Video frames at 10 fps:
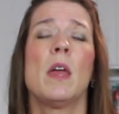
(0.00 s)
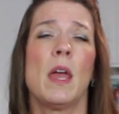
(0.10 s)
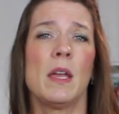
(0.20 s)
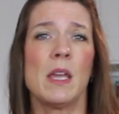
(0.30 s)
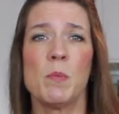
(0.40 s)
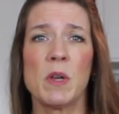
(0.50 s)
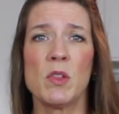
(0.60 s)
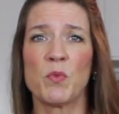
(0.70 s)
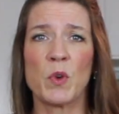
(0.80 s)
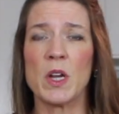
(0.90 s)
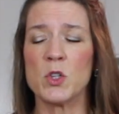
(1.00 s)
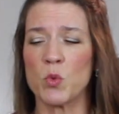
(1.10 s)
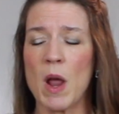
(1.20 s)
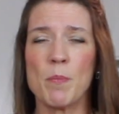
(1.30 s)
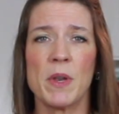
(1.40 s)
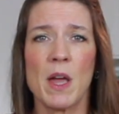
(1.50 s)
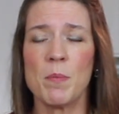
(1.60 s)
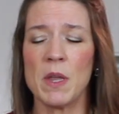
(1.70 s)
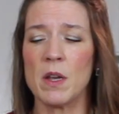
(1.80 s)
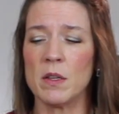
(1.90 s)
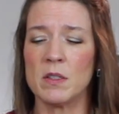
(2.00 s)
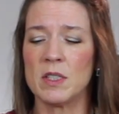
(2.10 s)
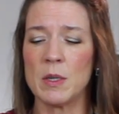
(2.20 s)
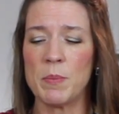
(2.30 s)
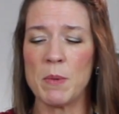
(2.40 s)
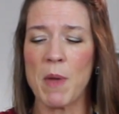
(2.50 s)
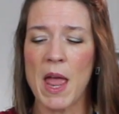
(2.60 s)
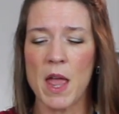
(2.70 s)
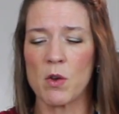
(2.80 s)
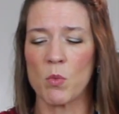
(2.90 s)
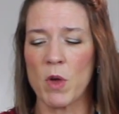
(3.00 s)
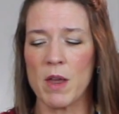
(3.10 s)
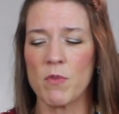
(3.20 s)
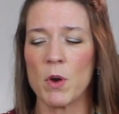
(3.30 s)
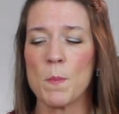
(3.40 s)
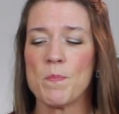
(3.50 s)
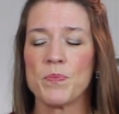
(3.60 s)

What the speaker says: And keep it in the fridge. Wrap it up in a zippy bag or whatever.